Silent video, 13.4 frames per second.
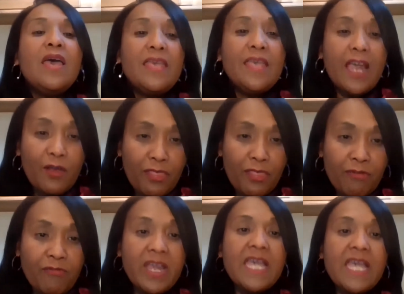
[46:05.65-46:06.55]
year
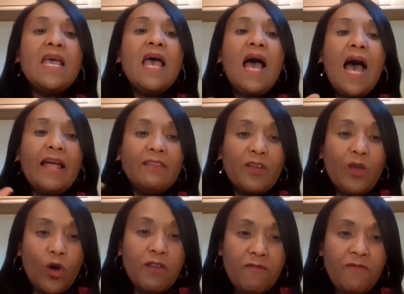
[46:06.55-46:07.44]
3, and
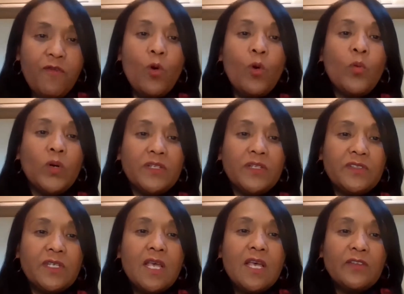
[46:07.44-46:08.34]
going forwards.